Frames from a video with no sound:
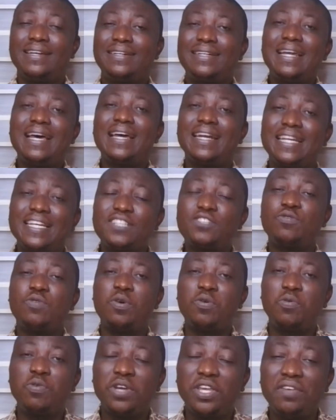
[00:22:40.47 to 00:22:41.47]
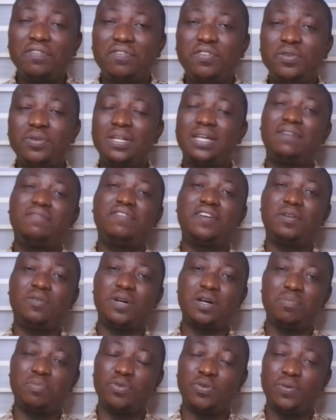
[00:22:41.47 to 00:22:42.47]
That is what will give you that
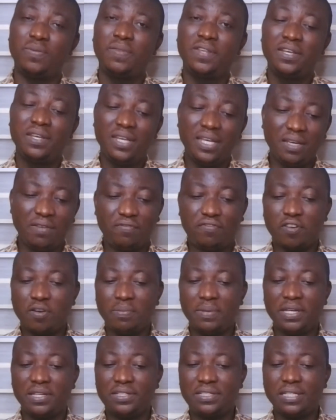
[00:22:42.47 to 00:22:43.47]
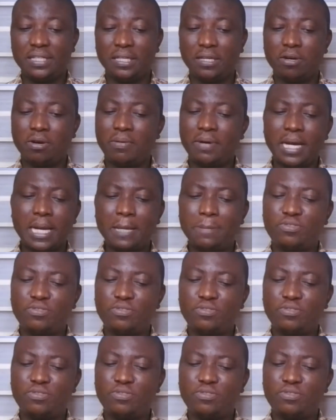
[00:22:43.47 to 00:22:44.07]
valuable information, all right?